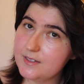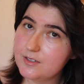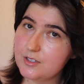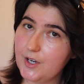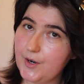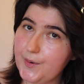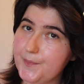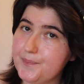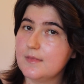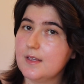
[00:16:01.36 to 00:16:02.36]

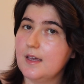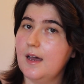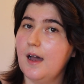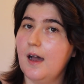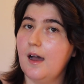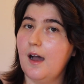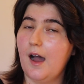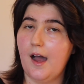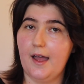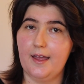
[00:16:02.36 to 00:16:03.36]
So
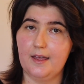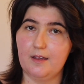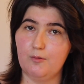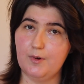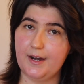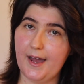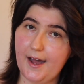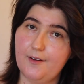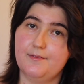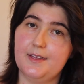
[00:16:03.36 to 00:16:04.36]
I would
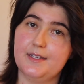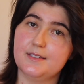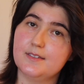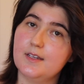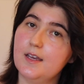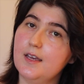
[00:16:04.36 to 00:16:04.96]
have this